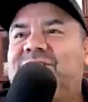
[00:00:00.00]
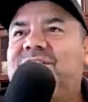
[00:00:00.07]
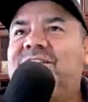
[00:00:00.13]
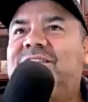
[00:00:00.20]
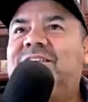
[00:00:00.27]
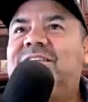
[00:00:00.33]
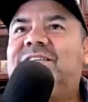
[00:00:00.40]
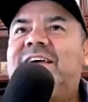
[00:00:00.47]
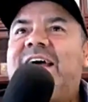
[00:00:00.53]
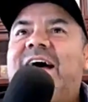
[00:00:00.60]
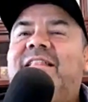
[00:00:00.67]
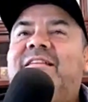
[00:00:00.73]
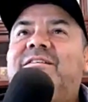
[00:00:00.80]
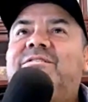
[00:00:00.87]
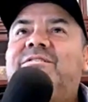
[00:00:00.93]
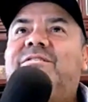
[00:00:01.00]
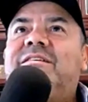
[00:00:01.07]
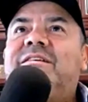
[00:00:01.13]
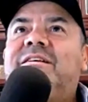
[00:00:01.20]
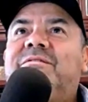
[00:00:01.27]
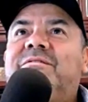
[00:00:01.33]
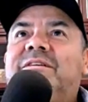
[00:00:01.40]
this at the talent,
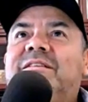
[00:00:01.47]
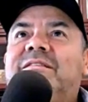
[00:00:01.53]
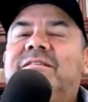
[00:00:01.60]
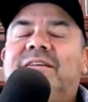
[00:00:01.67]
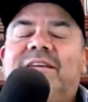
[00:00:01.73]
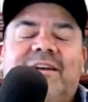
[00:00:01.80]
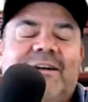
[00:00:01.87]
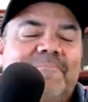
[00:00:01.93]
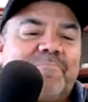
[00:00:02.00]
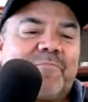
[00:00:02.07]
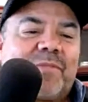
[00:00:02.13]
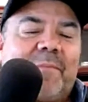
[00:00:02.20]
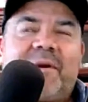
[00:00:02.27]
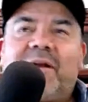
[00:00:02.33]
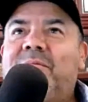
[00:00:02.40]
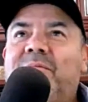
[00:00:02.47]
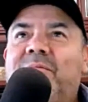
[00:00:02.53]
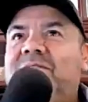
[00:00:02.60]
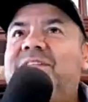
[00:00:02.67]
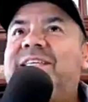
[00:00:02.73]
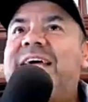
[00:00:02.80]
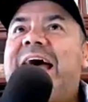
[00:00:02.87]
the
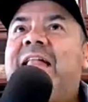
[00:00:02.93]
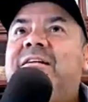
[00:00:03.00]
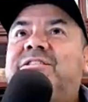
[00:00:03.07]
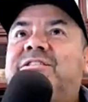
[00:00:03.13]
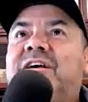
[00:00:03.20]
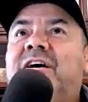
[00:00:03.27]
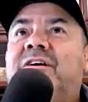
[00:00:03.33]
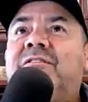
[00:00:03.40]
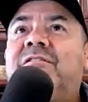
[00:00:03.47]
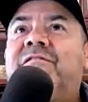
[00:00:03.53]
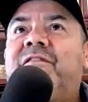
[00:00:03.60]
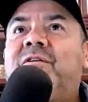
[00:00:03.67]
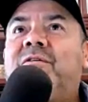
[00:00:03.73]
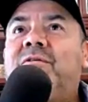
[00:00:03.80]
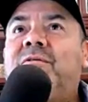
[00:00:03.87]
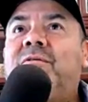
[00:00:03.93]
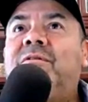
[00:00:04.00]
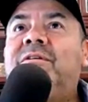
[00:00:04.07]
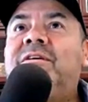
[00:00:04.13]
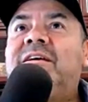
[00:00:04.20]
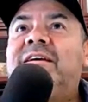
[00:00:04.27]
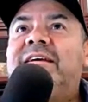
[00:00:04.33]
parable of the talents.
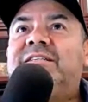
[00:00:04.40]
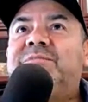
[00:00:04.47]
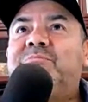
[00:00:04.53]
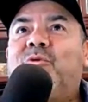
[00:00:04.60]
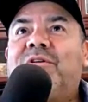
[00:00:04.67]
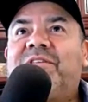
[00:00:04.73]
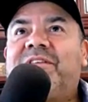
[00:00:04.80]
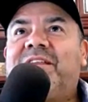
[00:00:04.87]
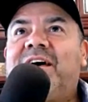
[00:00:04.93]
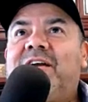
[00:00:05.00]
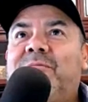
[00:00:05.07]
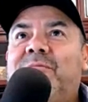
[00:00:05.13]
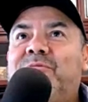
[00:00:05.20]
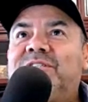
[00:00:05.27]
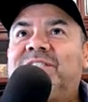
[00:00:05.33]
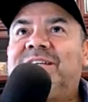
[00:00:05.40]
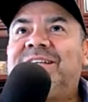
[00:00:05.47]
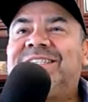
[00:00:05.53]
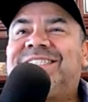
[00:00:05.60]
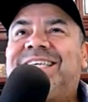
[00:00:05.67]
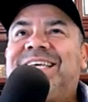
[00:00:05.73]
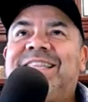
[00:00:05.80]
100-fold is more than 100%.
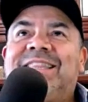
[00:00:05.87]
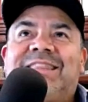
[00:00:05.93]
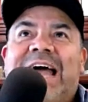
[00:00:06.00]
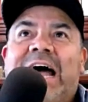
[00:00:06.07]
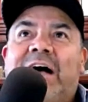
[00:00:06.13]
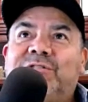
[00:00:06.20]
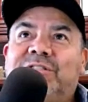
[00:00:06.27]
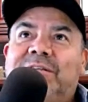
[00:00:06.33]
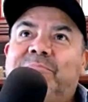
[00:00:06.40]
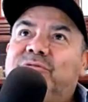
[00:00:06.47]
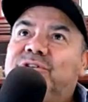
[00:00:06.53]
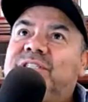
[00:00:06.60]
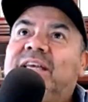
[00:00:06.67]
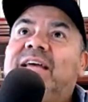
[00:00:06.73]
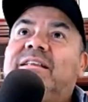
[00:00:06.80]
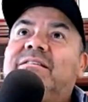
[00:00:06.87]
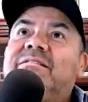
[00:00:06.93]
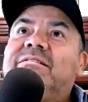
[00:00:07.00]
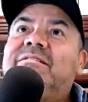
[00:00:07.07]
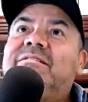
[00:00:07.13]
It's 10,000%.